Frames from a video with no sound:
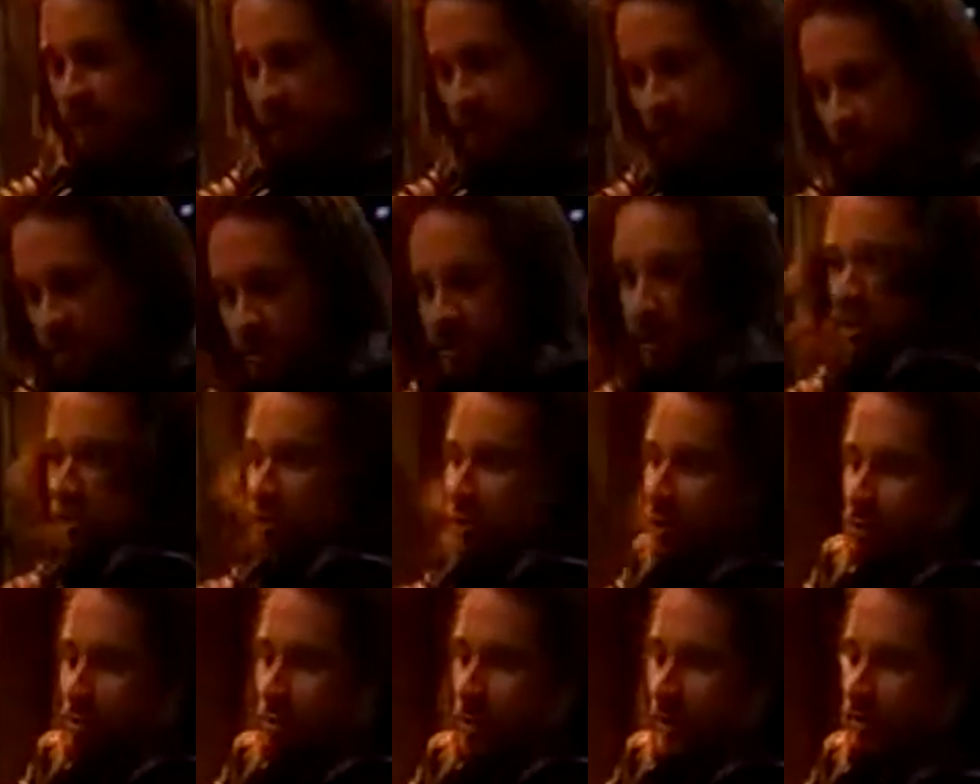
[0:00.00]
So here's your New
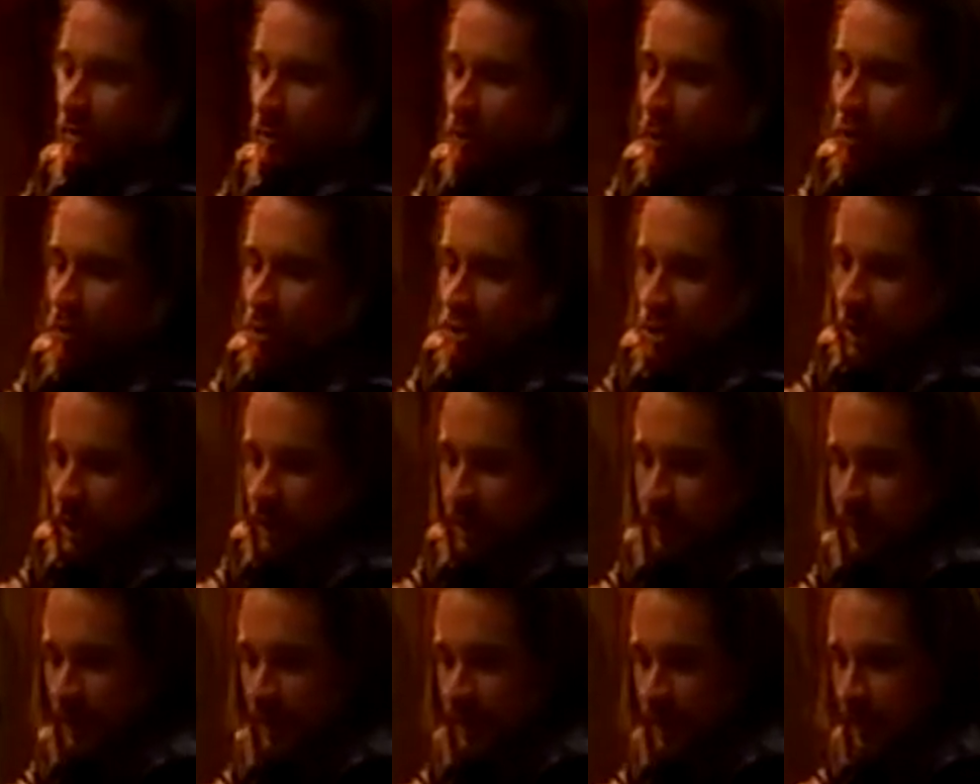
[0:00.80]
Year's resolution.
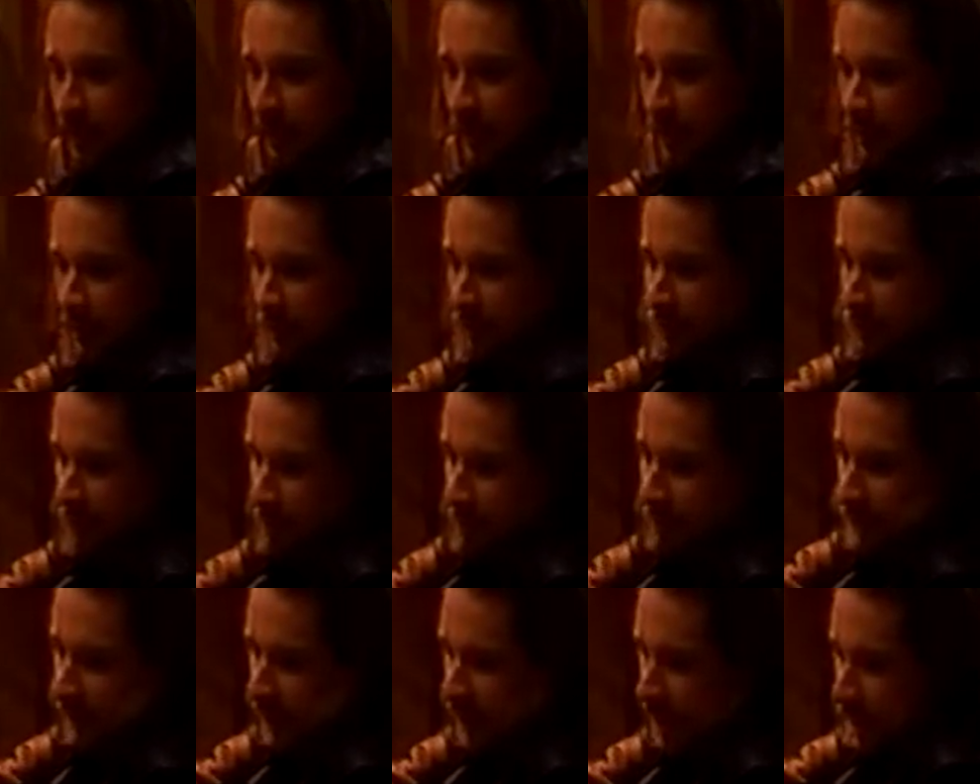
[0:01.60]
Don't
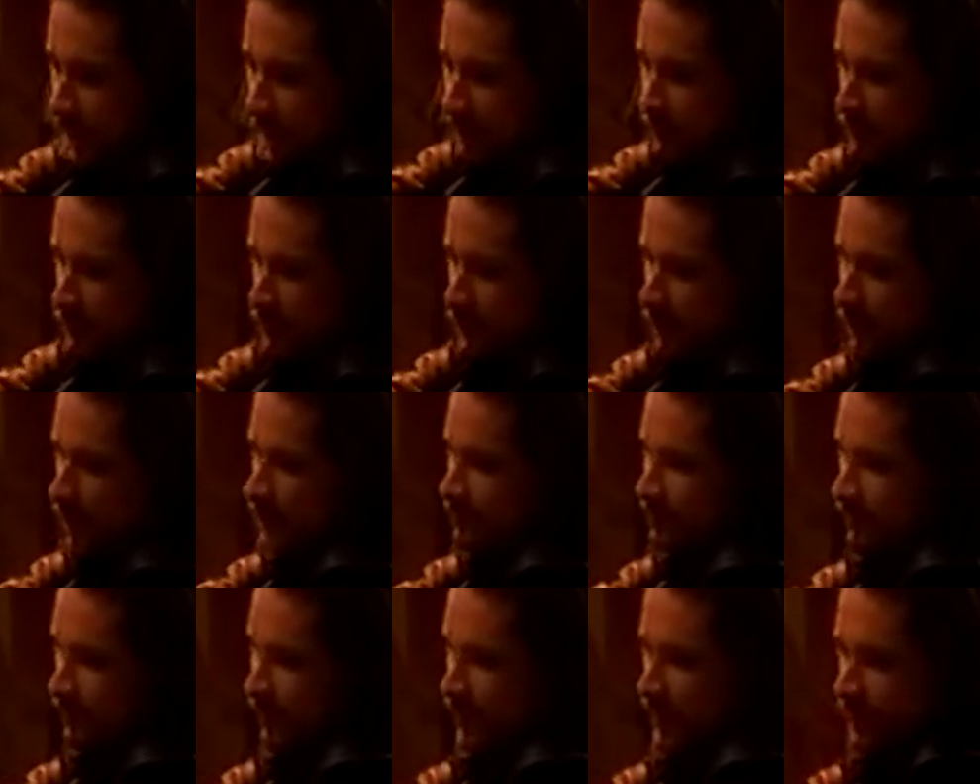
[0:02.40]
bring a knife to a
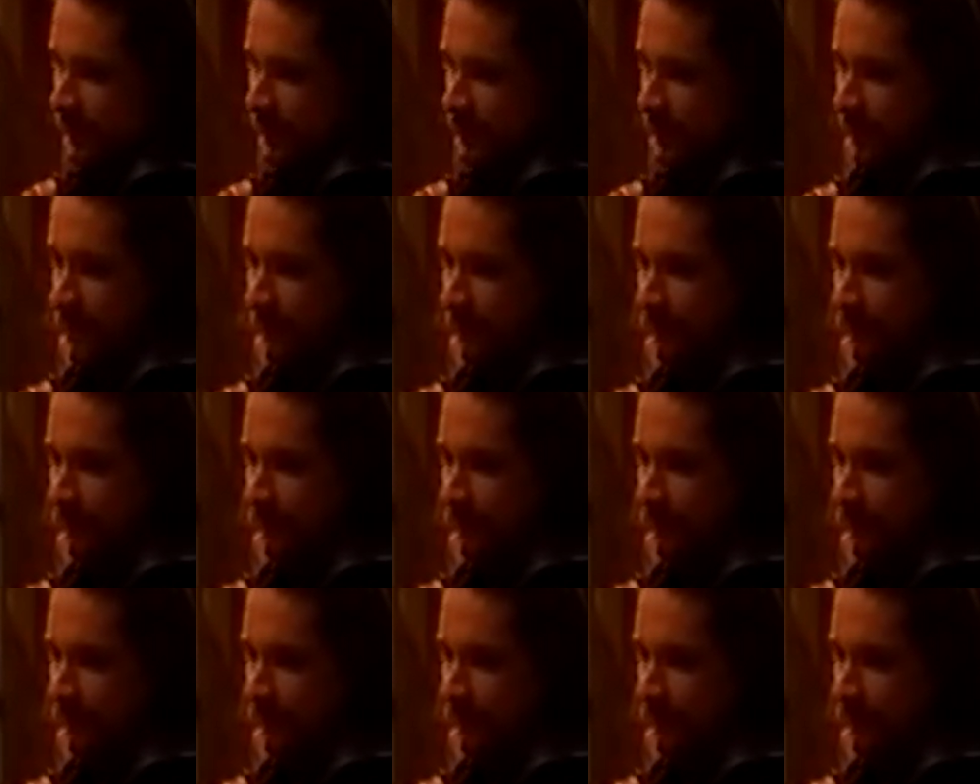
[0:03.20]
gunfight.